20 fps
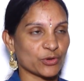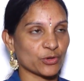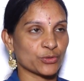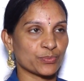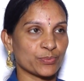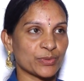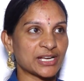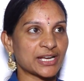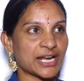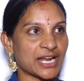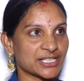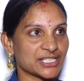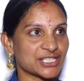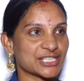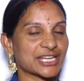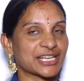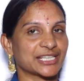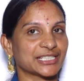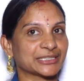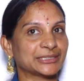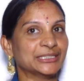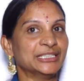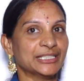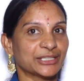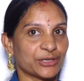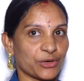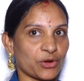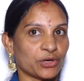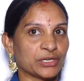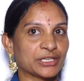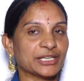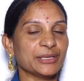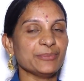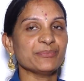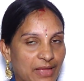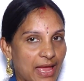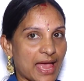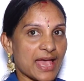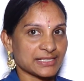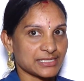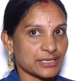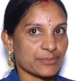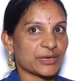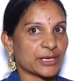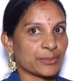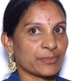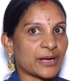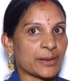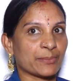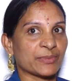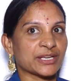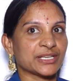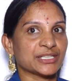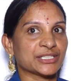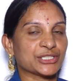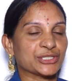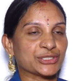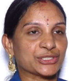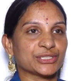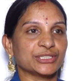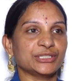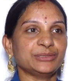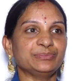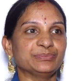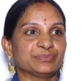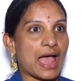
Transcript: Bodupal Rajashekar Colony, as a pre-primary teacher.